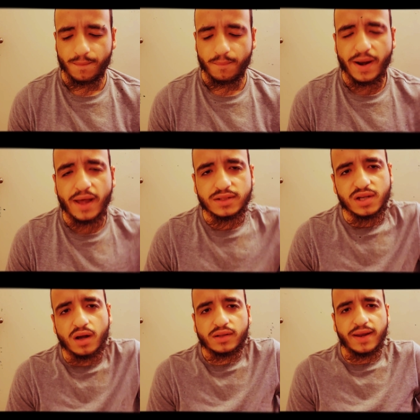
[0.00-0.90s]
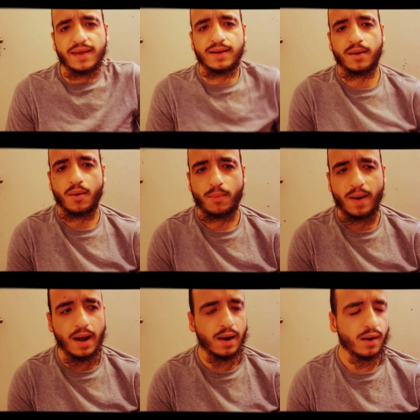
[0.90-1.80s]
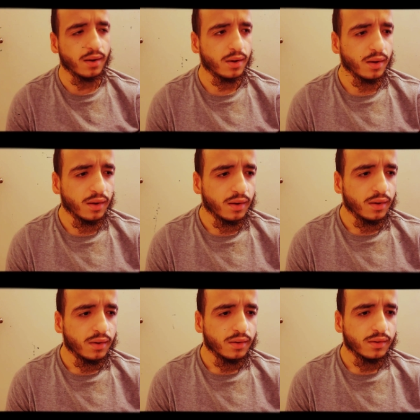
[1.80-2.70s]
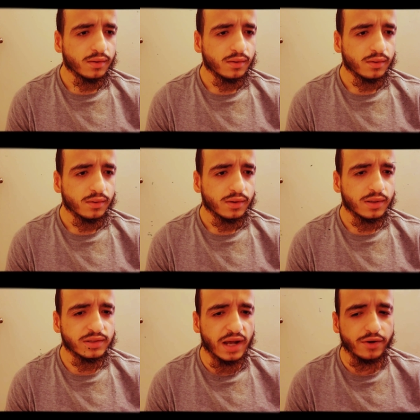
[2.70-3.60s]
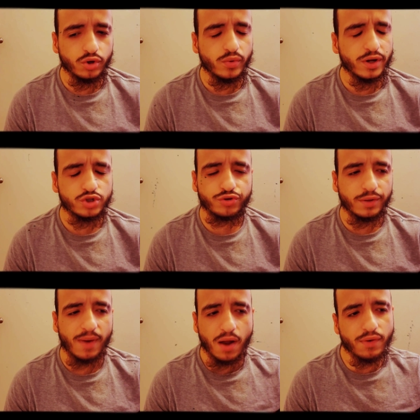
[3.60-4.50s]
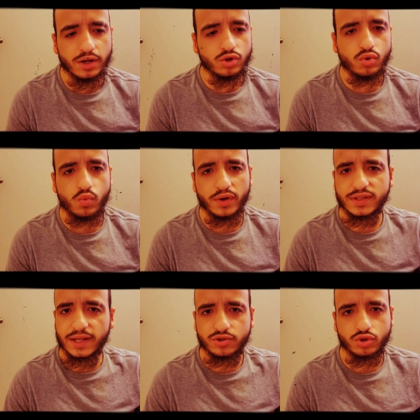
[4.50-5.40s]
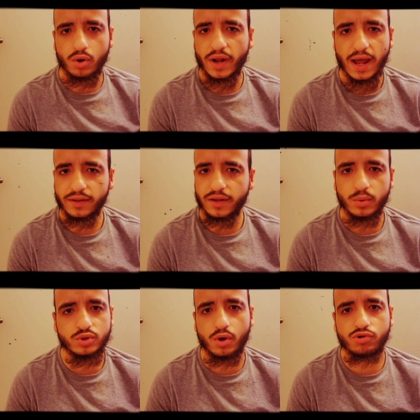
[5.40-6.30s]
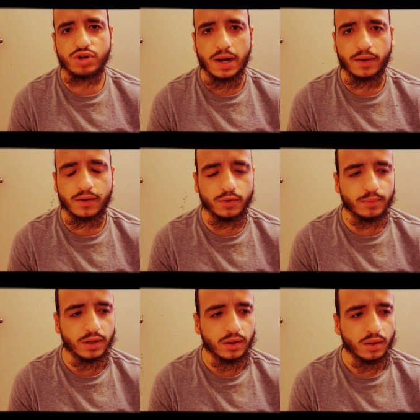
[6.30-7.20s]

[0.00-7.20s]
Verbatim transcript: But I tucked it in. Bang. Because I knew in the dream, I already knew. Once they saw that, they was going to try to kill me.